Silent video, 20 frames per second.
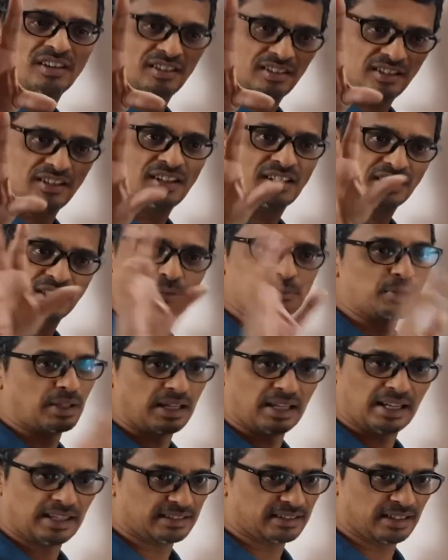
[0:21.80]
or
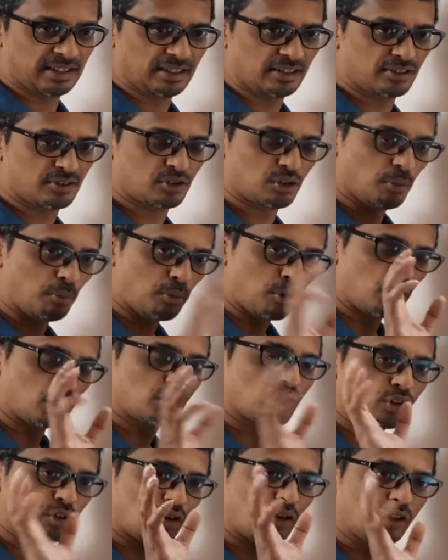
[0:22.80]
something like that. So both
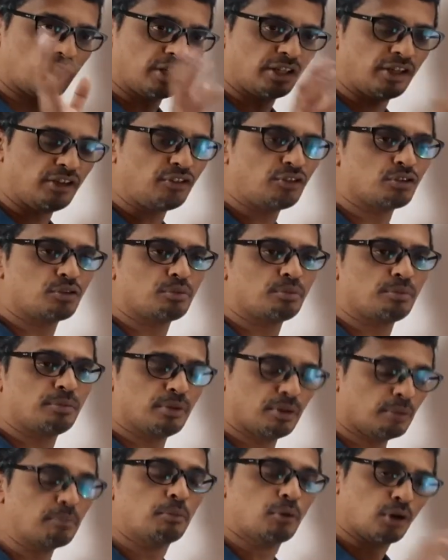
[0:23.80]
the quantities should
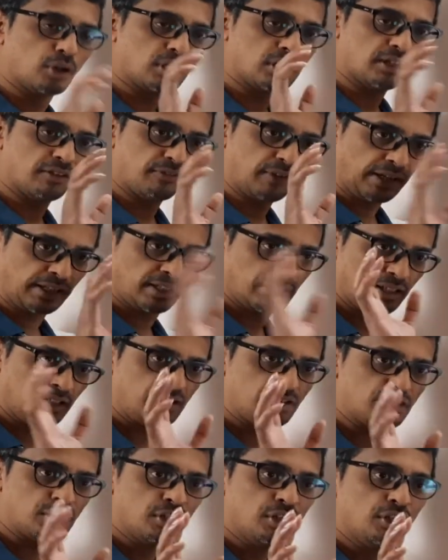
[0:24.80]
be, both the
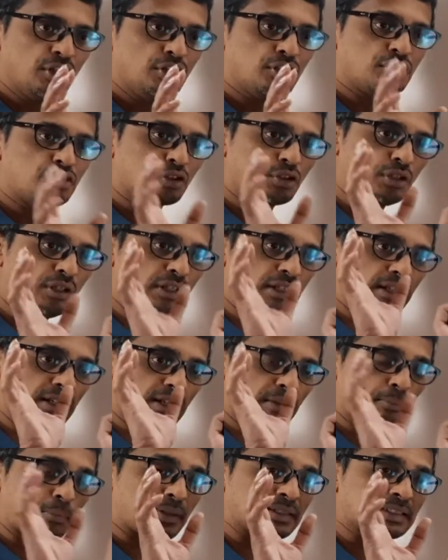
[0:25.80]
vectors should
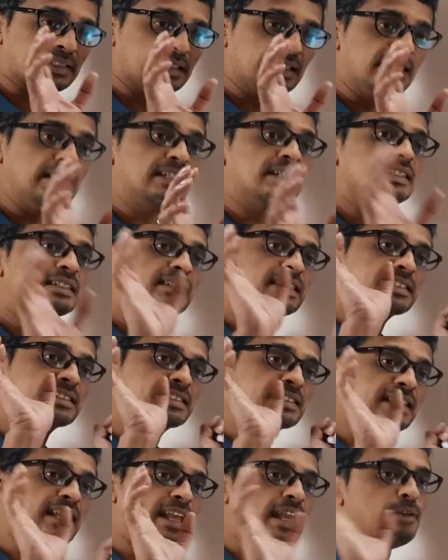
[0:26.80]
represent the
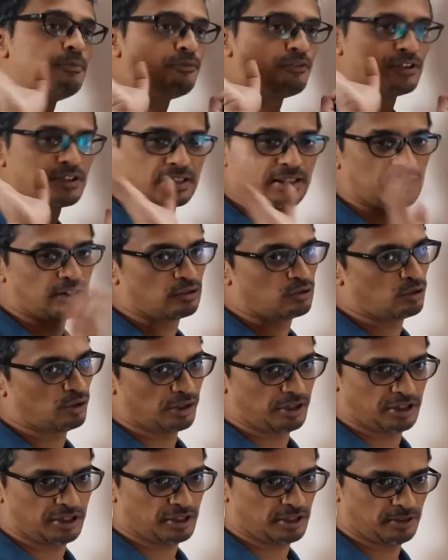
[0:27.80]
same physical
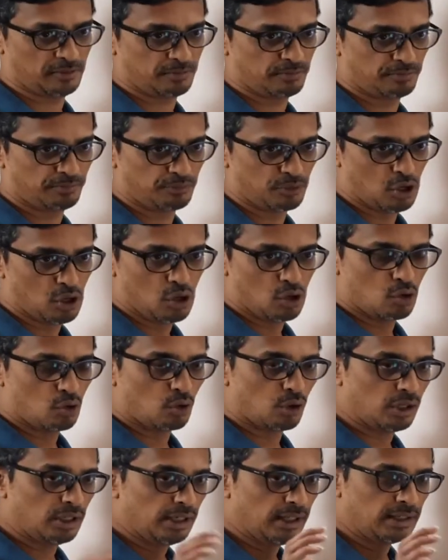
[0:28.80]
quantity.
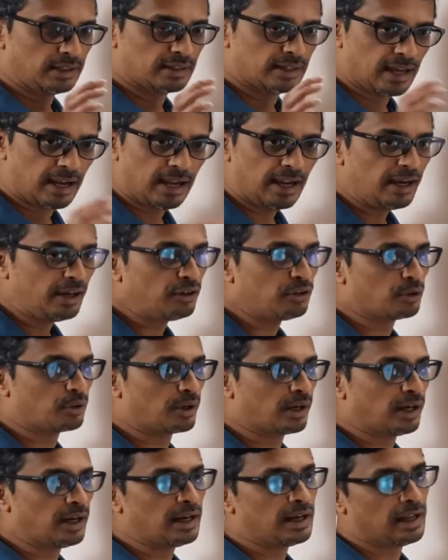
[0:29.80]
Only that you
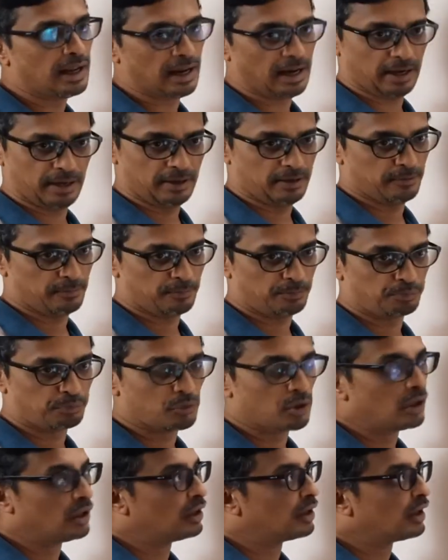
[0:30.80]
can add.
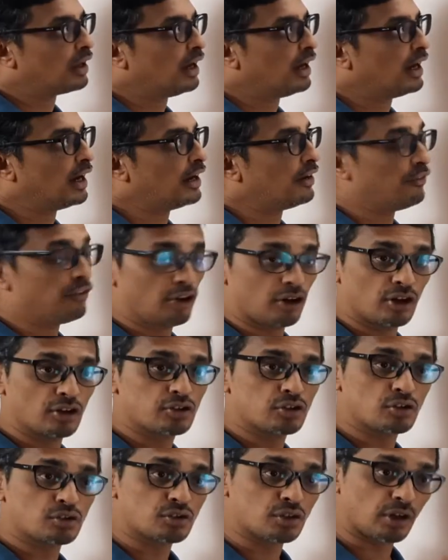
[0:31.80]
And we
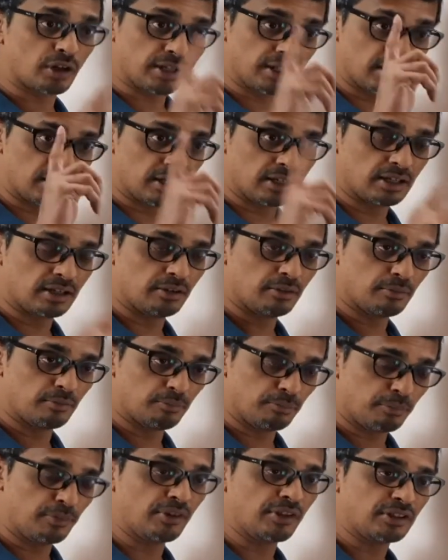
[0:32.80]
also saw
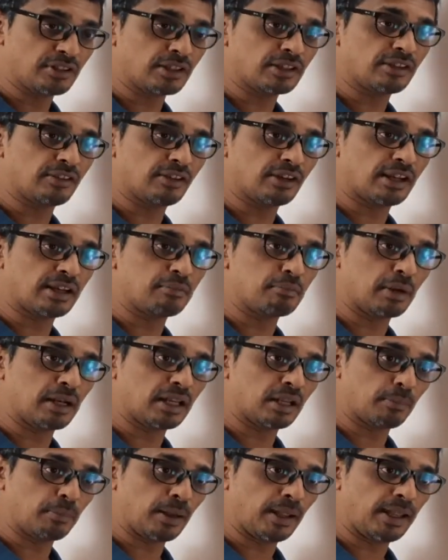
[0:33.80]
we saw that you can
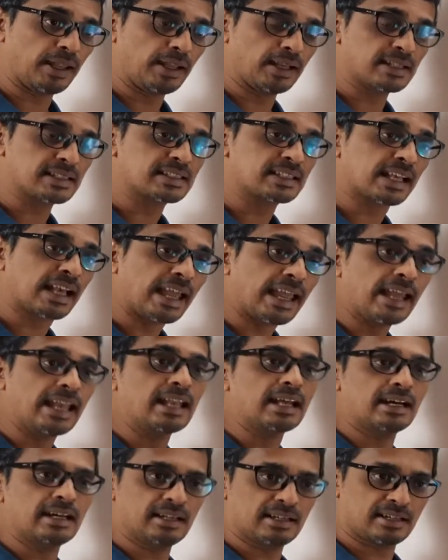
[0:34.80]
multiplying a
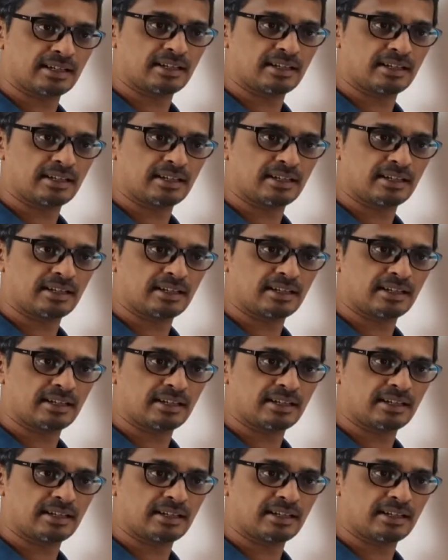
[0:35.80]
scalar